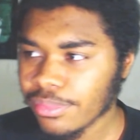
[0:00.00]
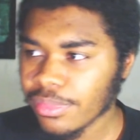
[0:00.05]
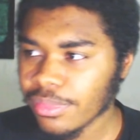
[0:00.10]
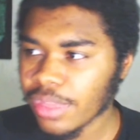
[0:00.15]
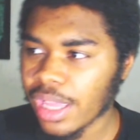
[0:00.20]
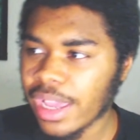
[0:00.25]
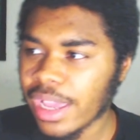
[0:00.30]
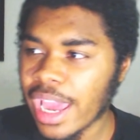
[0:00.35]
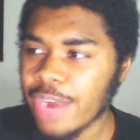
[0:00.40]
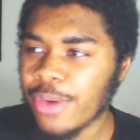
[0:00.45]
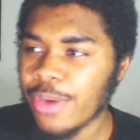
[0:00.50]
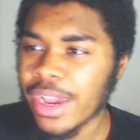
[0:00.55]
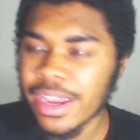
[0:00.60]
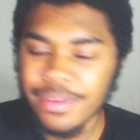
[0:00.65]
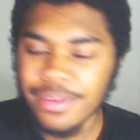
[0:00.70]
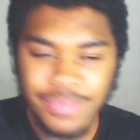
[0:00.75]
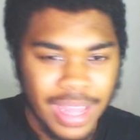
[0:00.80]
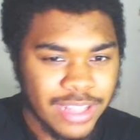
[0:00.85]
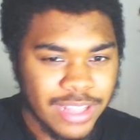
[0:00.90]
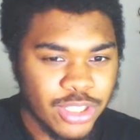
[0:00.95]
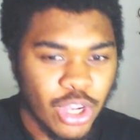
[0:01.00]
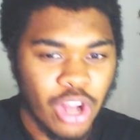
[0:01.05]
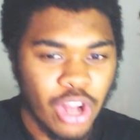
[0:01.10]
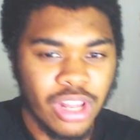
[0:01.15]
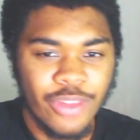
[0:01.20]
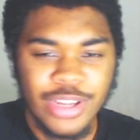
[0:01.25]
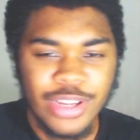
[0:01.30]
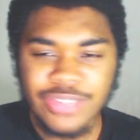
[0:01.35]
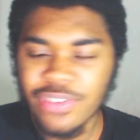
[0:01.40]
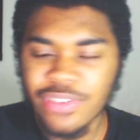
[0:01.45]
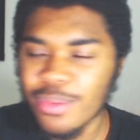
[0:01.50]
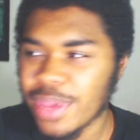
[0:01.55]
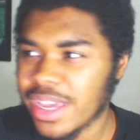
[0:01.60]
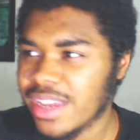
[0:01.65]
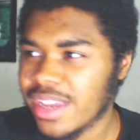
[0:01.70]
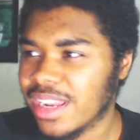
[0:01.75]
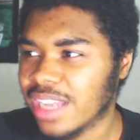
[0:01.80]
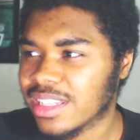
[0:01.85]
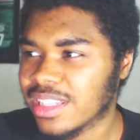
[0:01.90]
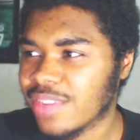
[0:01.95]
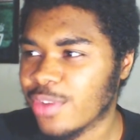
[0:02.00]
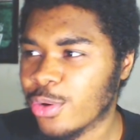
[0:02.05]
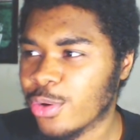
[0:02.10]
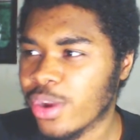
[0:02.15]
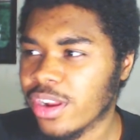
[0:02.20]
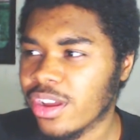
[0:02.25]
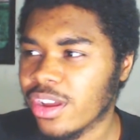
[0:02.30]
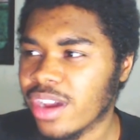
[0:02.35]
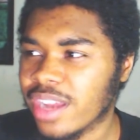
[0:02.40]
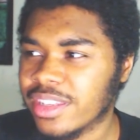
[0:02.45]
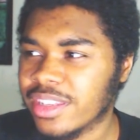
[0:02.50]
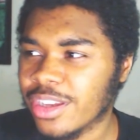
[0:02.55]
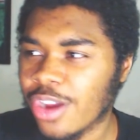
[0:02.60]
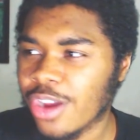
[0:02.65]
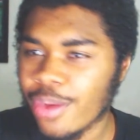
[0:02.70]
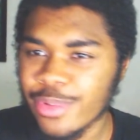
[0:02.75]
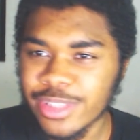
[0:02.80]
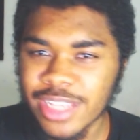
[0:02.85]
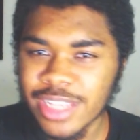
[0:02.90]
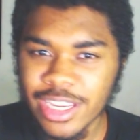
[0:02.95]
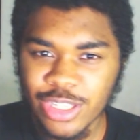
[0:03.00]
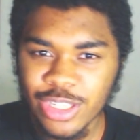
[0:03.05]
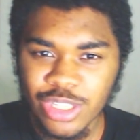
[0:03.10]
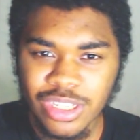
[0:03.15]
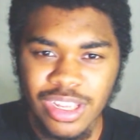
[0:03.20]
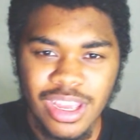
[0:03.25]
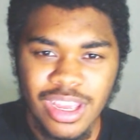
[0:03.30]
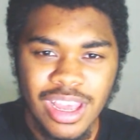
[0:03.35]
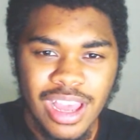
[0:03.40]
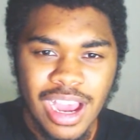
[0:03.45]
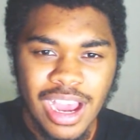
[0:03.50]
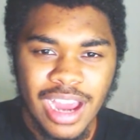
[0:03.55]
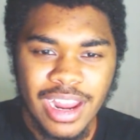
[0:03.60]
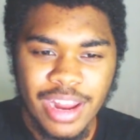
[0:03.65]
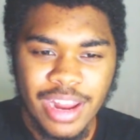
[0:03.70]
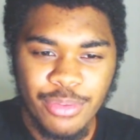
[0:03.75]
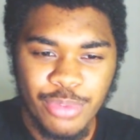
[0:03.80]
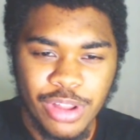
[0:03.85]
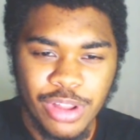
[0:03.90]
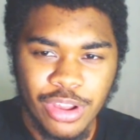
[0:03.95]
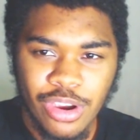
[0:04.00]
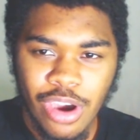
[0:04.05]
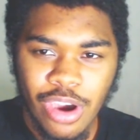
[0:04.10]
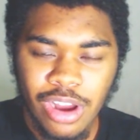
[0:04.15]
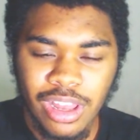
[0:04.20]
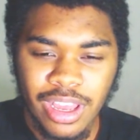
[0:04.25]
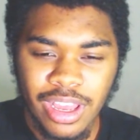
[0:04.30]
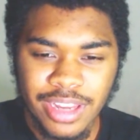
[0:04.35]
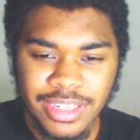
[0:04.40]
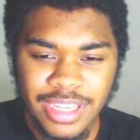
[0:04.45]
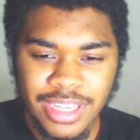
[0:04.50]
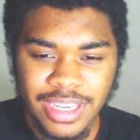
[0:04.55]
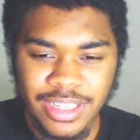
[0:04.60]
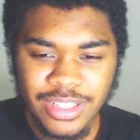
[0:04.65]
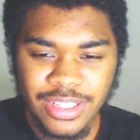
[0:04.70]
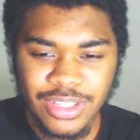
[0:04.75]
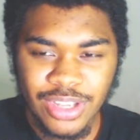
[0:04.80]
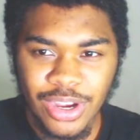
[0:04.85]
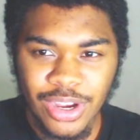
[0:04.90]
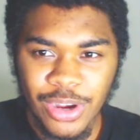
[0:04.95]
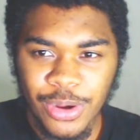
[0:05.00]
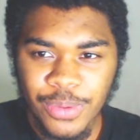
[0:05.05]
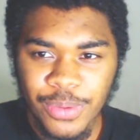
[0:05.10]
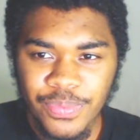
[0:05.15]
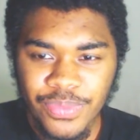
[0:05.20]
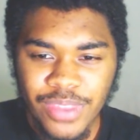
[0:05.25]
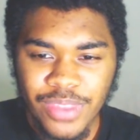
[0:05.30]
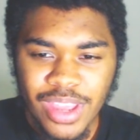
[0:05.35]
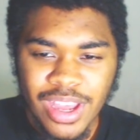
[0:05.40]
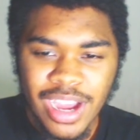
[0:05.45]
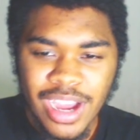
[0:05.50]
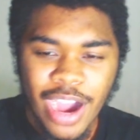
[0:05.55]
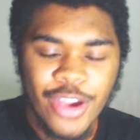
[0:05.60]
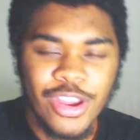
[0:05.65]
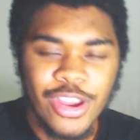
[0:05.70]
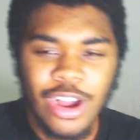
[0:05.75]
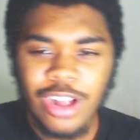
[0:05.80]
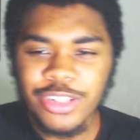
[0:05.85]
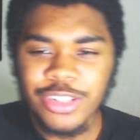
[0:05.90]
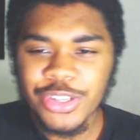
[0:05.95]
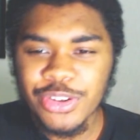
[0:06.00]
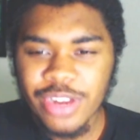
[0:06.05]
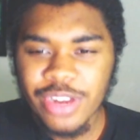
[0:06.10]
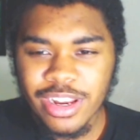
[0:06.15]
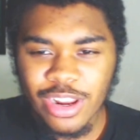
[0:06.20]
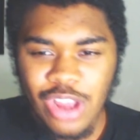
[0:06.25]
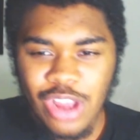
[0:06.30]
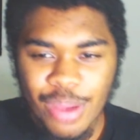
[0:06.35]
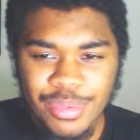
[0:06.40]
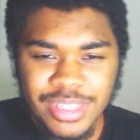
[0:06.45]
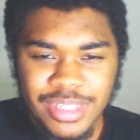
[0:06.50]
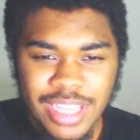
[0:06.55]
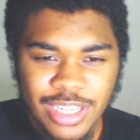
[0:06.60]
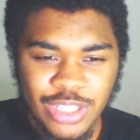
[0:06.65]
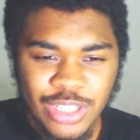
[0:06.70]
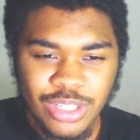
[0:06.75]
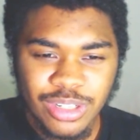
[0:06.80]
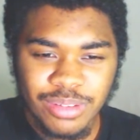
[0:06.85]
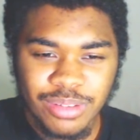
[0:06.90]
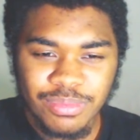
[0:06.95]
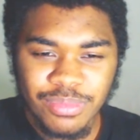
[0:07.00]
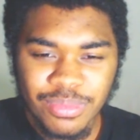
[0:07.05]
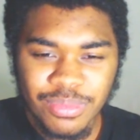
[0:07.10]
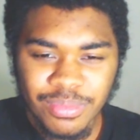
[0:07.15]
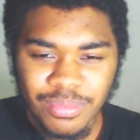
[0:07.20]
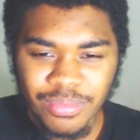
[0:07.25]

Anyway, that's all there is for me. Let's have a quick look at the comment section, and then we'll call it a day. So, how you all doing in the comment section?